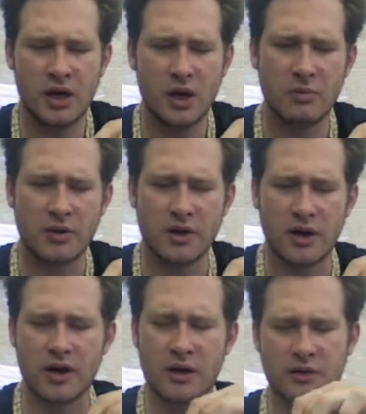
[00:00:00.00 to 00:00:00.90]
But
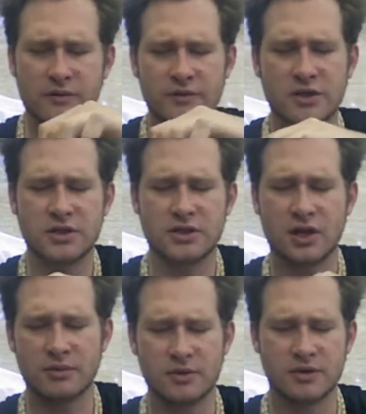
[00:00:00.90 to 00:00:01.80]
first up,
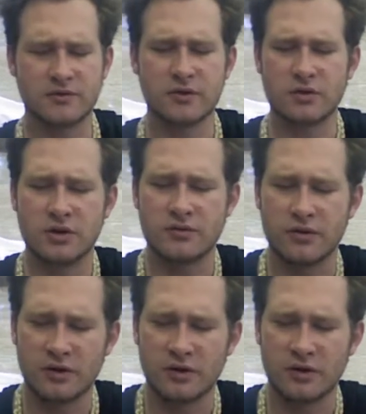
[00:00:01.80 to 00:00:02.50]
just a few different